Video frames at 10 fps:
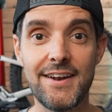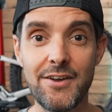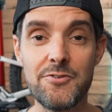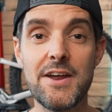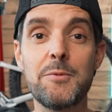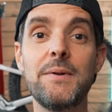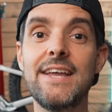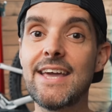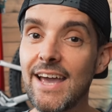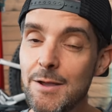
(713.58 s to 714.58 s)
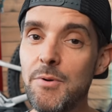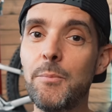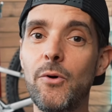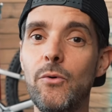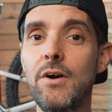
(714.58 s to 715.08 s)
and incredibly
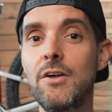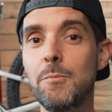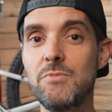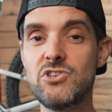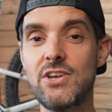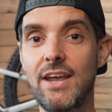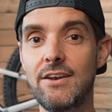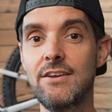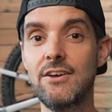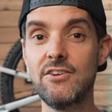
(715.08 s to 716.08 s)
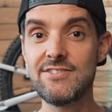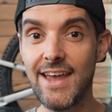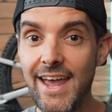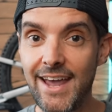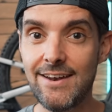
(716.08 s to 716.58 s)
capable machine to
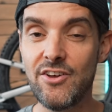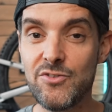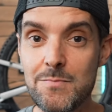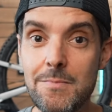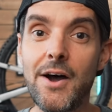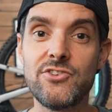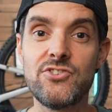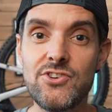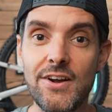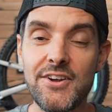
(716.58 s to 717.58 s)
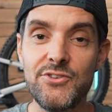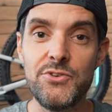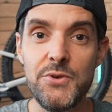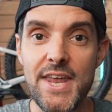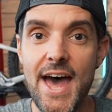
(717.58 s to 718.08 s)
hit in as much chunk
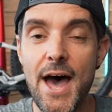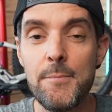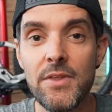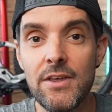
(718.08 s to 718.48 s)
as you dare.